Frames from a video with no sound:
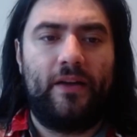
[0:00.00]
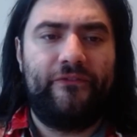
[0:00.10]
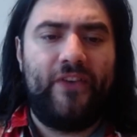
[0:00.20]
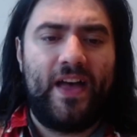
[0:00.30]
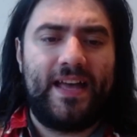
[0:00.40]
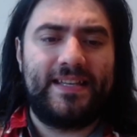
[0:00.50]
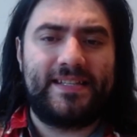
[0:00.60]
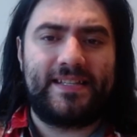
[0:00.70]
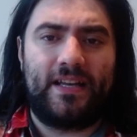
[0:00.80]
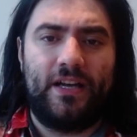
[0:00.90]

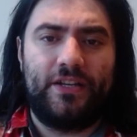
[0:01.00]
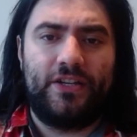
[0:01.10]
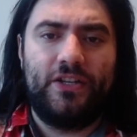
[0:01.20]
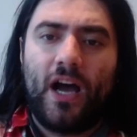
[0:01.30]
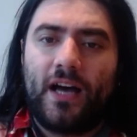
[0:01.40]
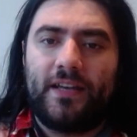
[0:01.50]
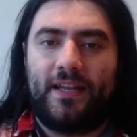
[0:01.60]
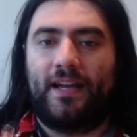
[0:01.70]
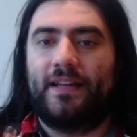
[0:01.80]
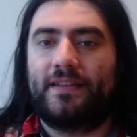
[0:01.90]
There's a
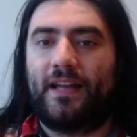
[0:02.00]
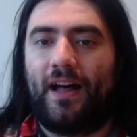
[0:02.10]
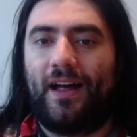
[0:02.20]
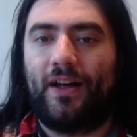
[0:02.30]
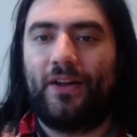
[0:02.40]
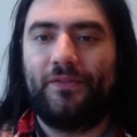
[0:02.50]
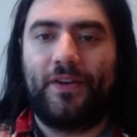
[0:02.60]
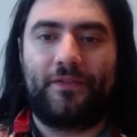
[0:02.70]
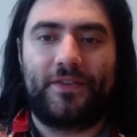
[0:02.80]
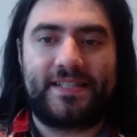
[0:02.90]
yearning at the heart of
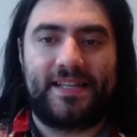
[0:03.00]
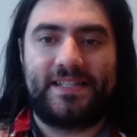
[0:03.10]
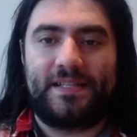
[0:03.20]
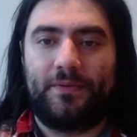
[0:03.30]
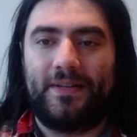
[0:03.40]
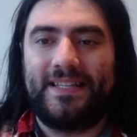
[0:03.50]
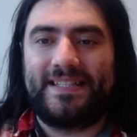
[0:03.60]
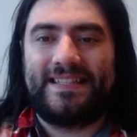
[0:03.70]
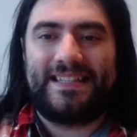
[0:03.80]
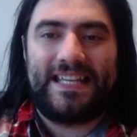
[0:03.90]
every sensible, and it's
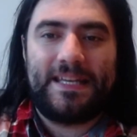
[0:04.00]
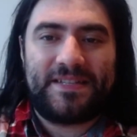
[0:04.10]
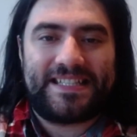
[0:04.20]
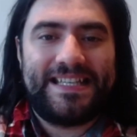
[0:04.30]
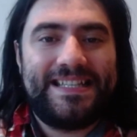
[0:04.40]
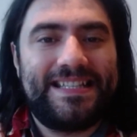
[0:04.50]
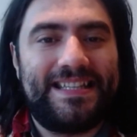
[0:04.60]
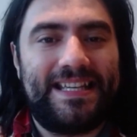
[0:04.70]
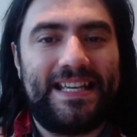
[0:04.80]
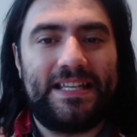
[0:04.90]
a deep-seated
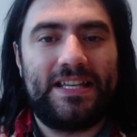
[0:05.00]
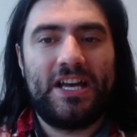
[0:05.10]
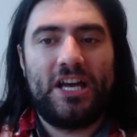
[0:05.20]
need